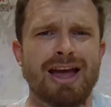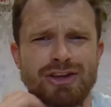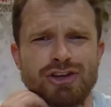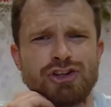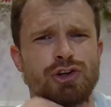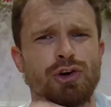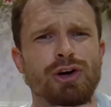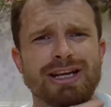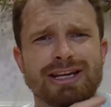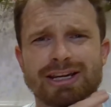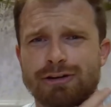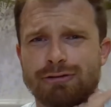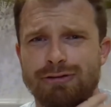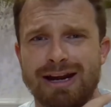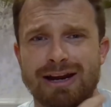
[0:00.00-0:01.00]
You're surely
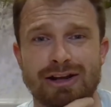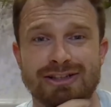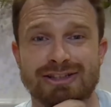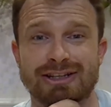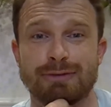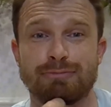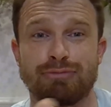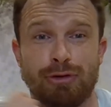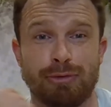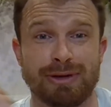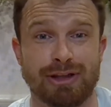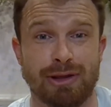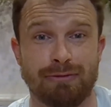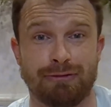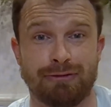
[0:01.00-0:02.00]
going to realise that you
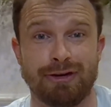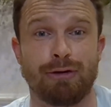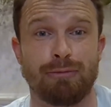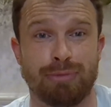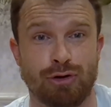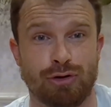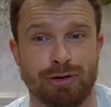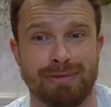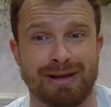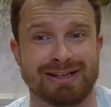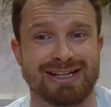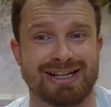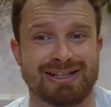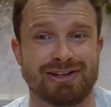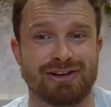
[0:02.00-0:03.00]
probably don't fit or belong at
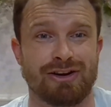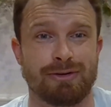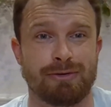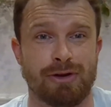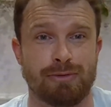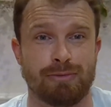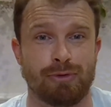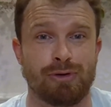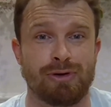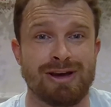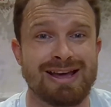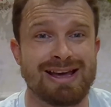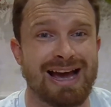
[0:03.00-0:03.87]
Manchester United no more,